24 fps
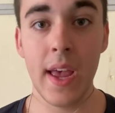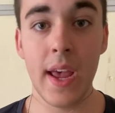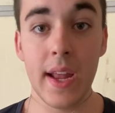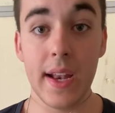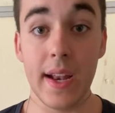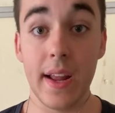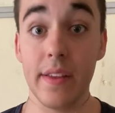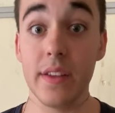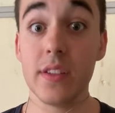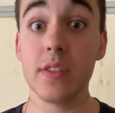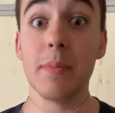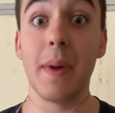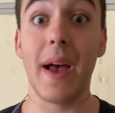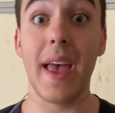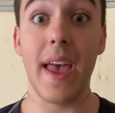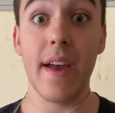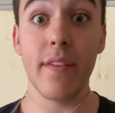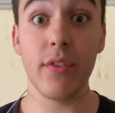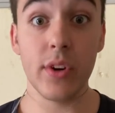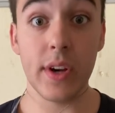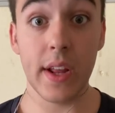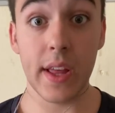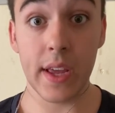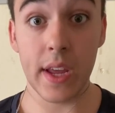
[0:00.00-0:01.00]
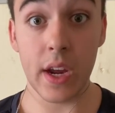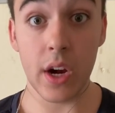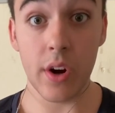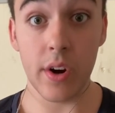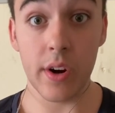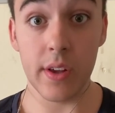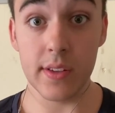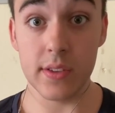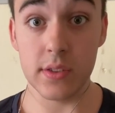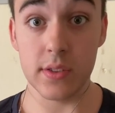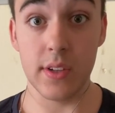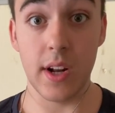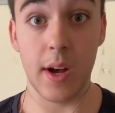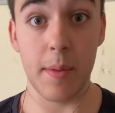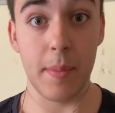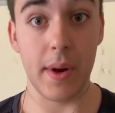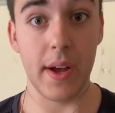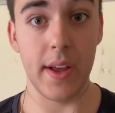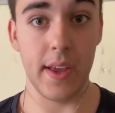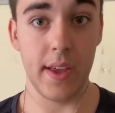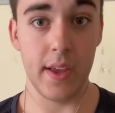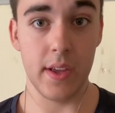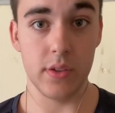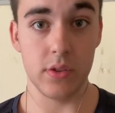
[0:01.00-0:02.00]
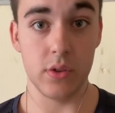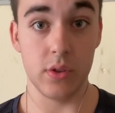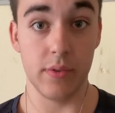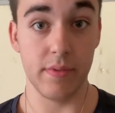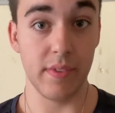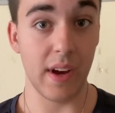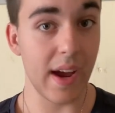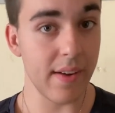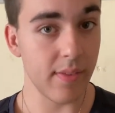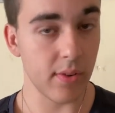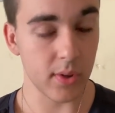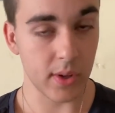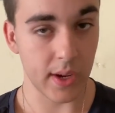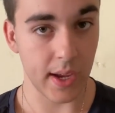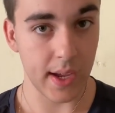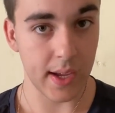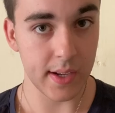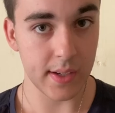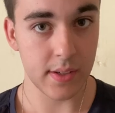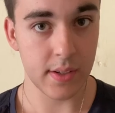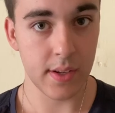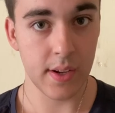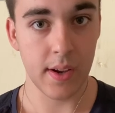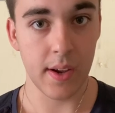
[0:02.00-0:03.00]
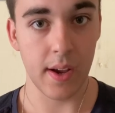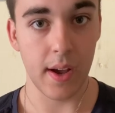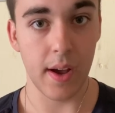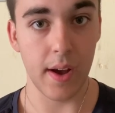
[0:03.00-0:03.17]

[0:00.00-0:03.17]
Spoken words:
Now this is my everyday carry. This is not my survival kit.